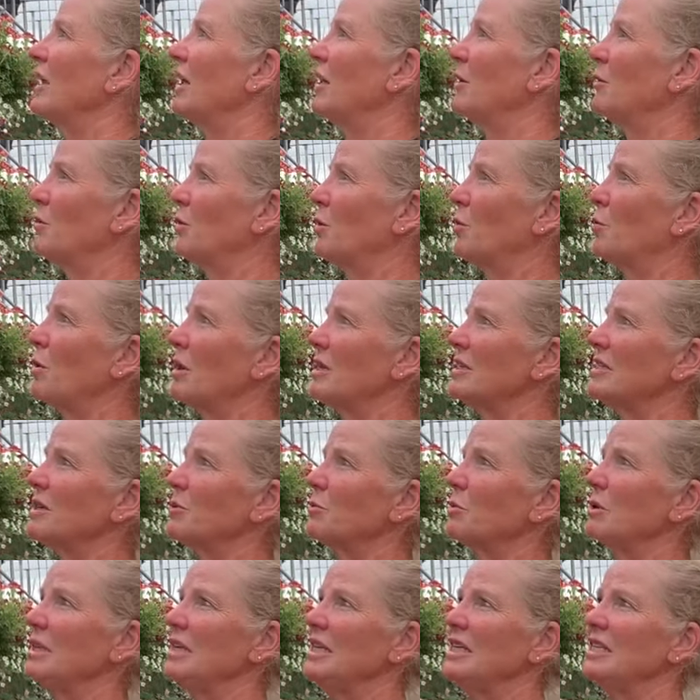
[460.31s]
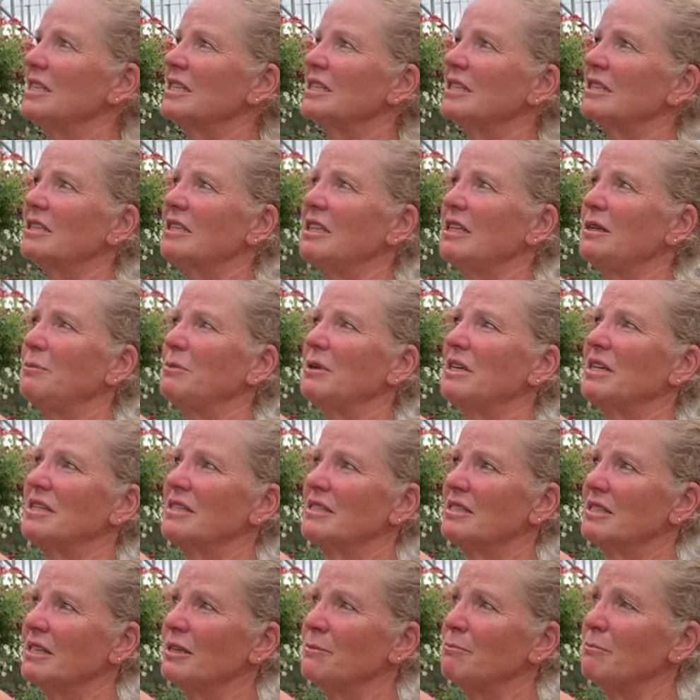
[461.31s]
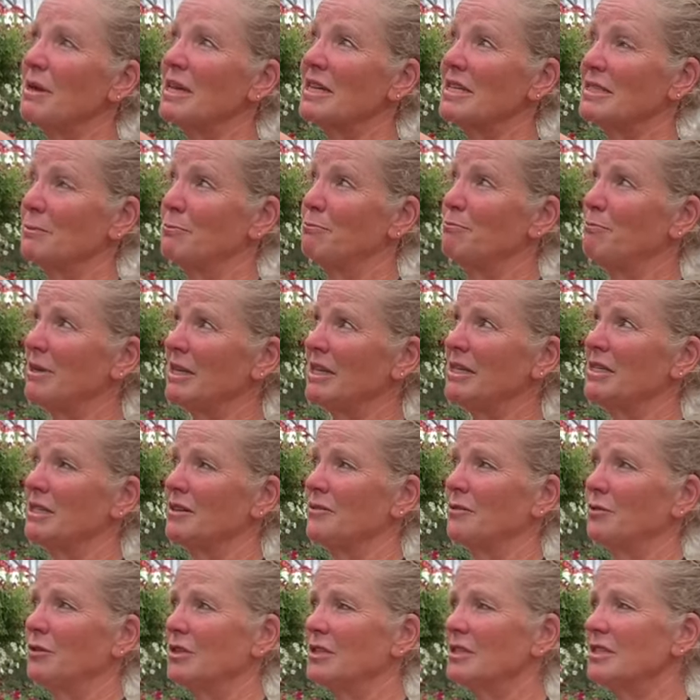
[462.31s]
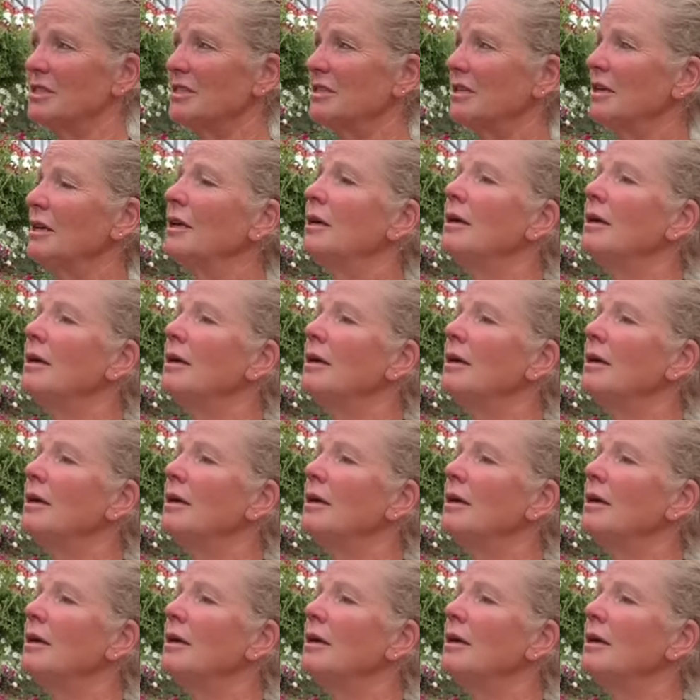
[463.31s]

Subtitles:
and the ones that we need to clean because it makes a big difference.